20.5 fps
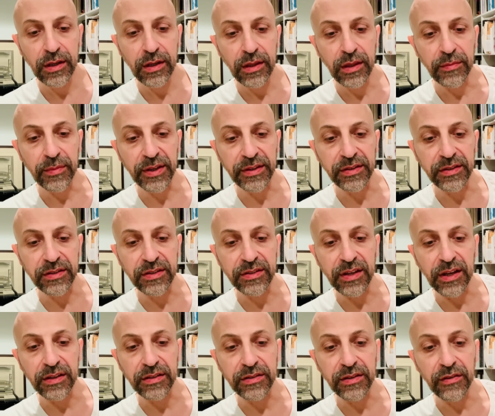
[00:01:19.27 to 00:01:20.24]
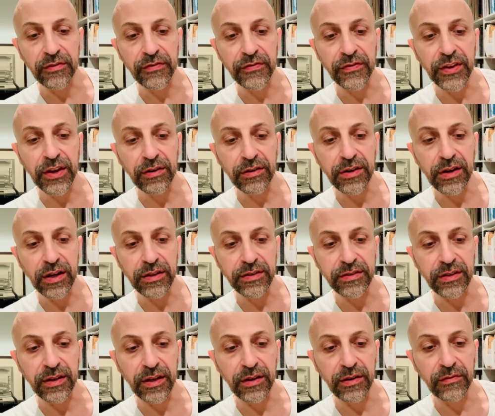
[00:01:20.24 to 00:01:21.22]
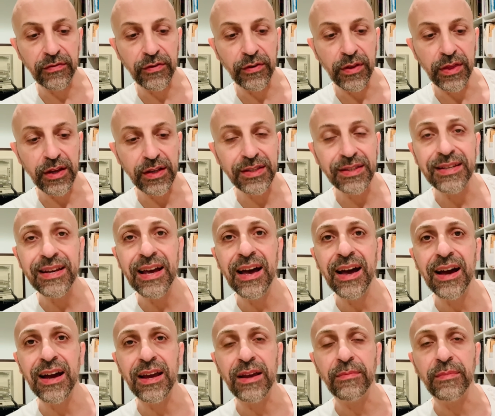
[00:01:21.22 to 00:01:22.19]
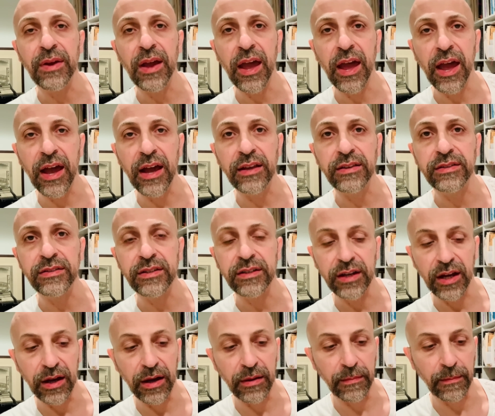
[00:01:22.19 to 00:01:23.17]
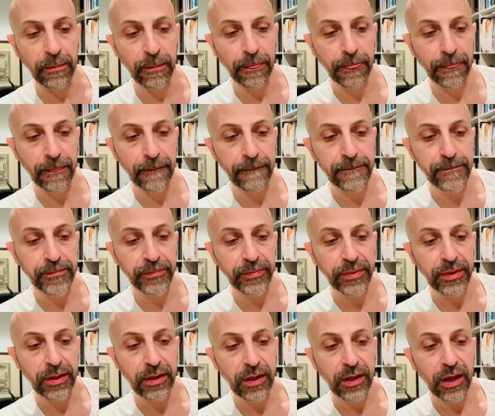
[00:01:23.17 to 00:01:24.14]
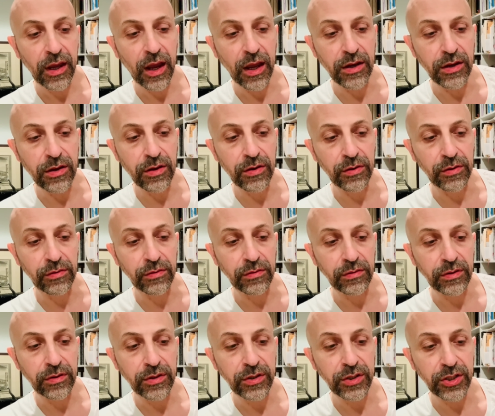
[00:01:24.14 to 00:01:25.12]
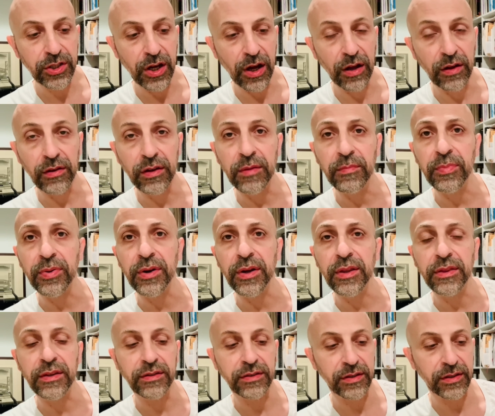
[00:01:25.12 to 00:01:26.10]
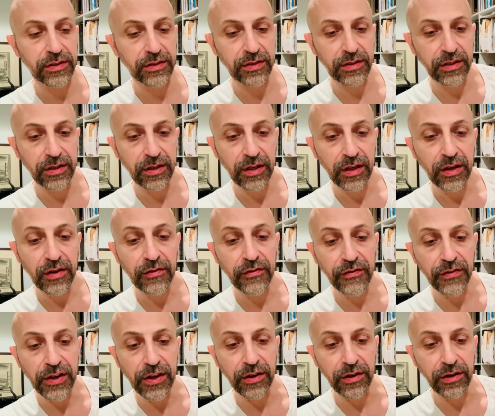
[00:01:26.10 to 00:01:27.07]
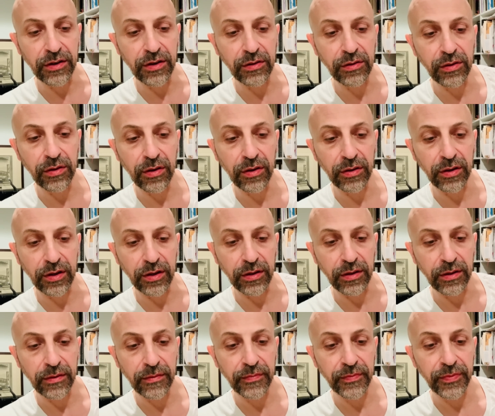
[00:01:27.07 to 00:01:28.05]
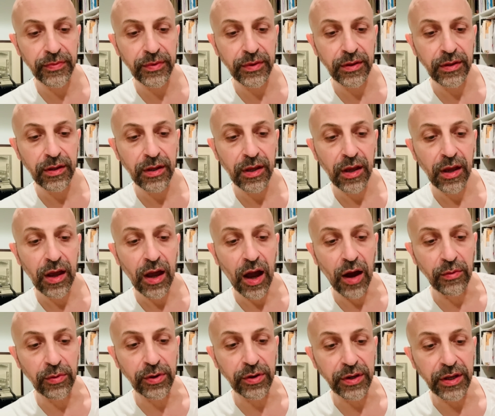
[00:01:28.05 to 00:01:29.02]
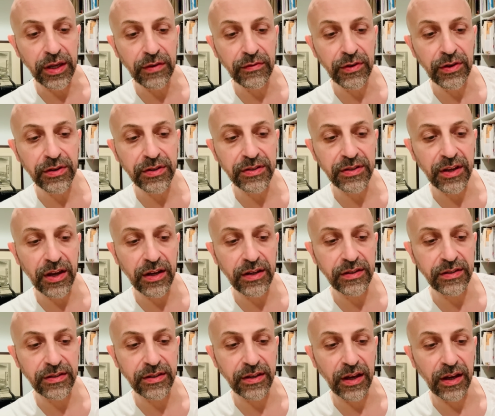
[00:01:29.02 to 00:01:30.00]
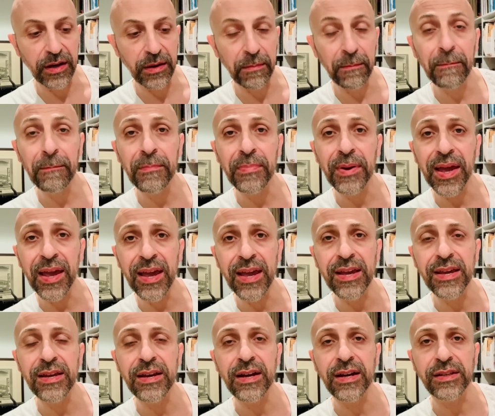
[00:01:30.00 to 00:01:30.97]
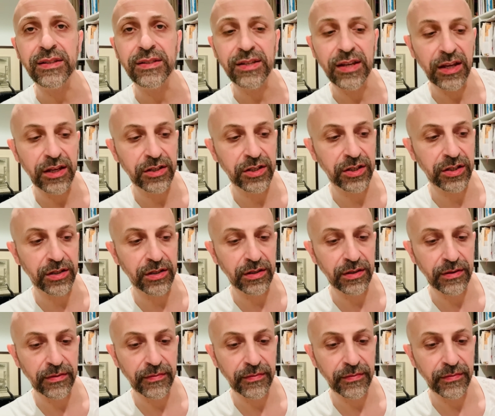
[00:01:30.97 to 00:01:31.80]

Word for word: The message says, Fear not, son, for the time has come. And you shall, in parentheses, fear no longer. I will give you a sign, son, pay attention.